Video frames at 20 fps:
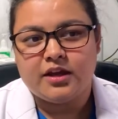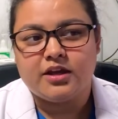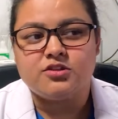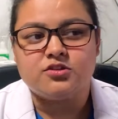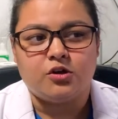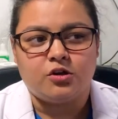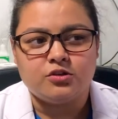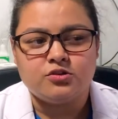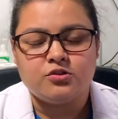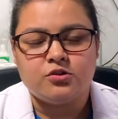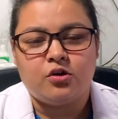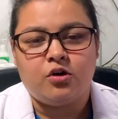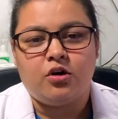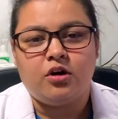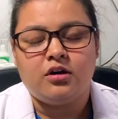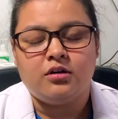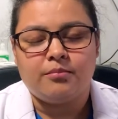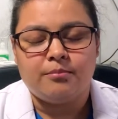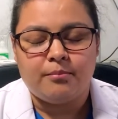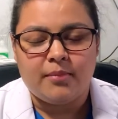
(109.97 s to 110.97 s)
It's also
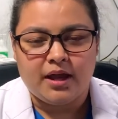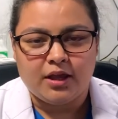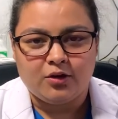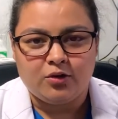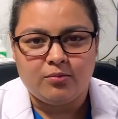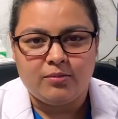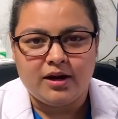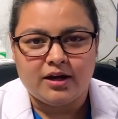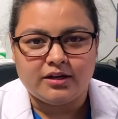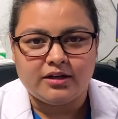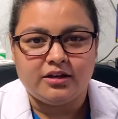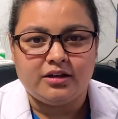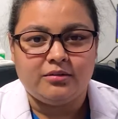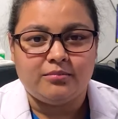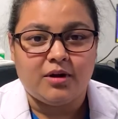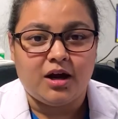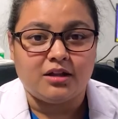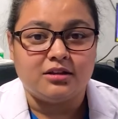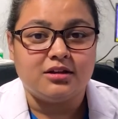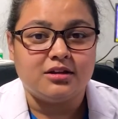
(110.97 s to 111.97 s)
called
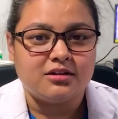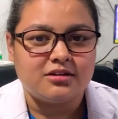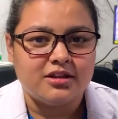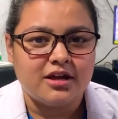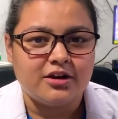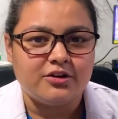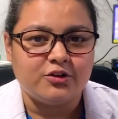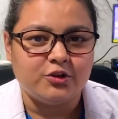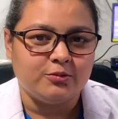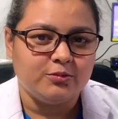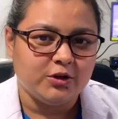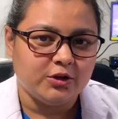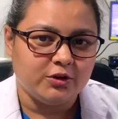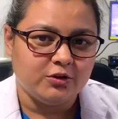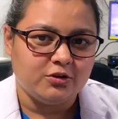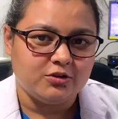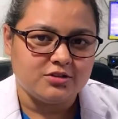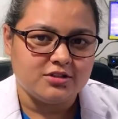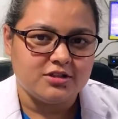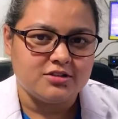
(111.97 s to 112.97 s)
mycobacterium other than
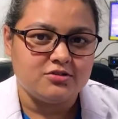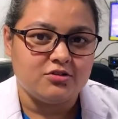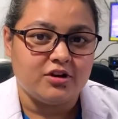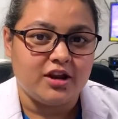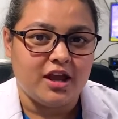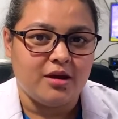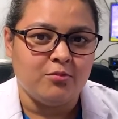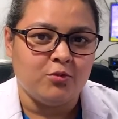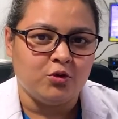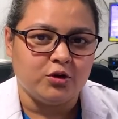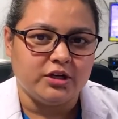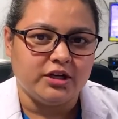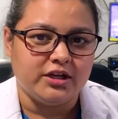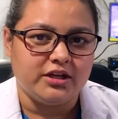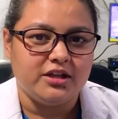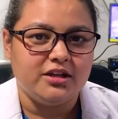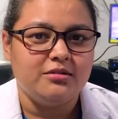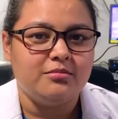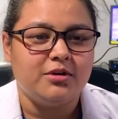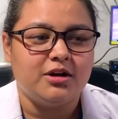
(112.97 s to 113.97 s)
tuberculosis or
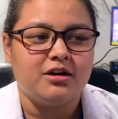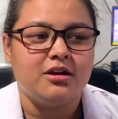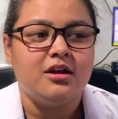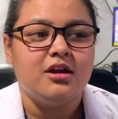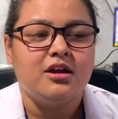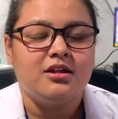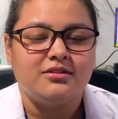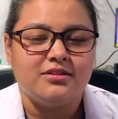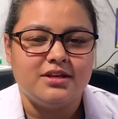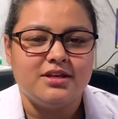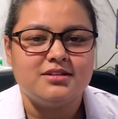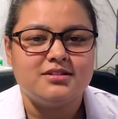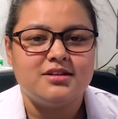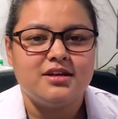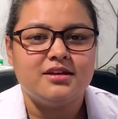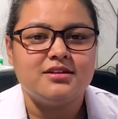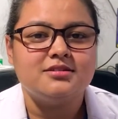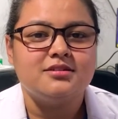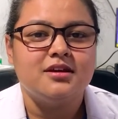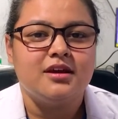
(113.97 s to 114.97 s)
MOTT, but these
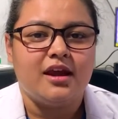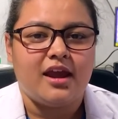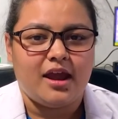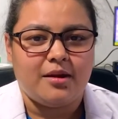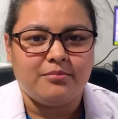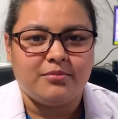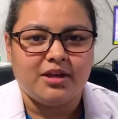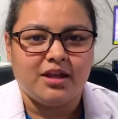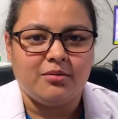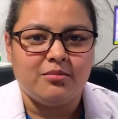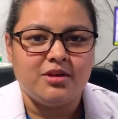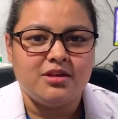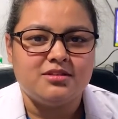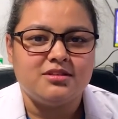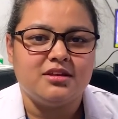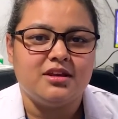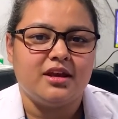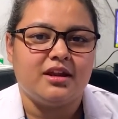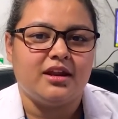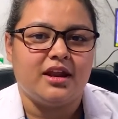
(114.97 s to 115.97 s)
days
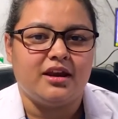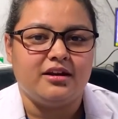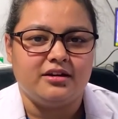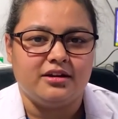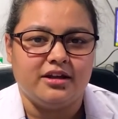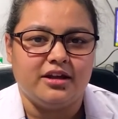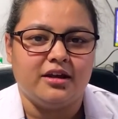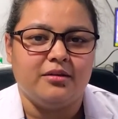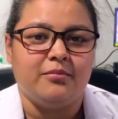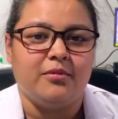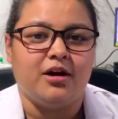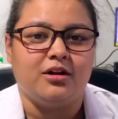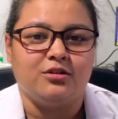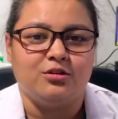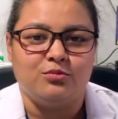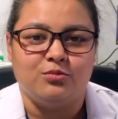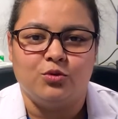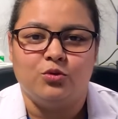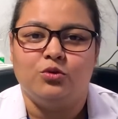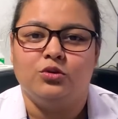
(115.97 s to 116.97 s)
MTBC and NTM are
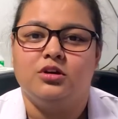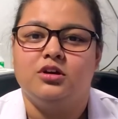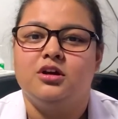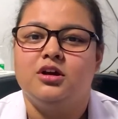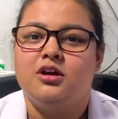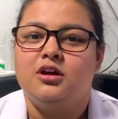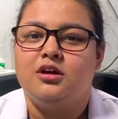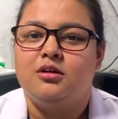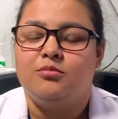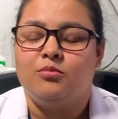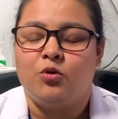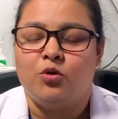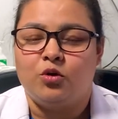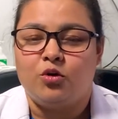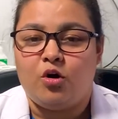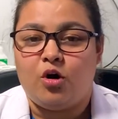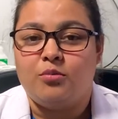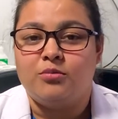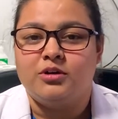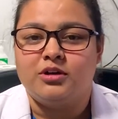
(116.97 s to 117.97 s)
the more, more
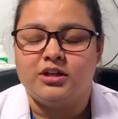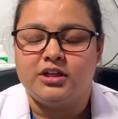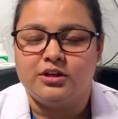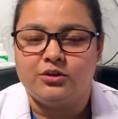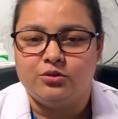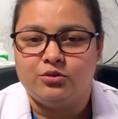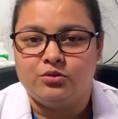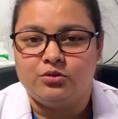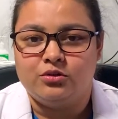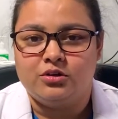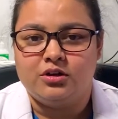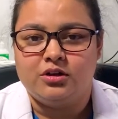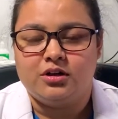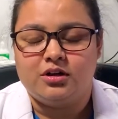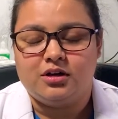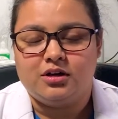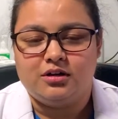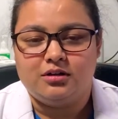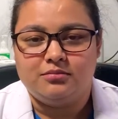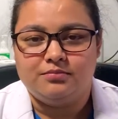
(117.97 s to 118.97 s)
commonly known
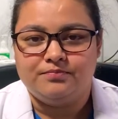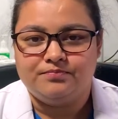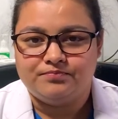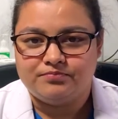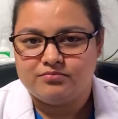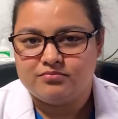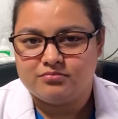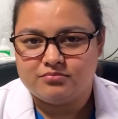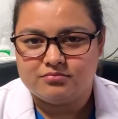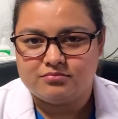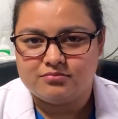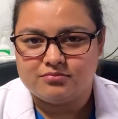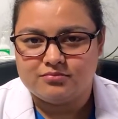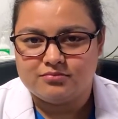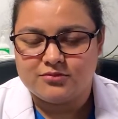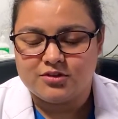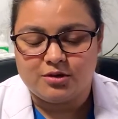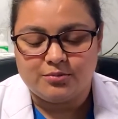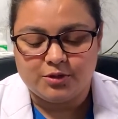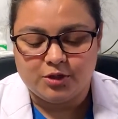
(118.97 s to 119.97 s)
um,
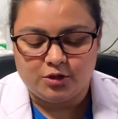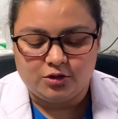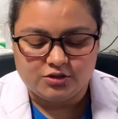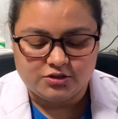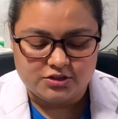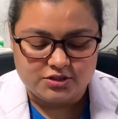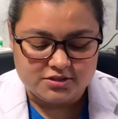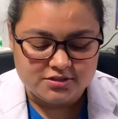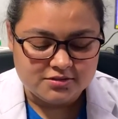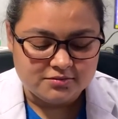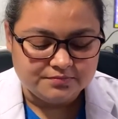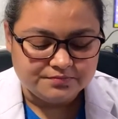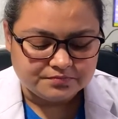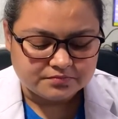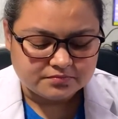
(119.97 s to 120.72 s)
terminologies.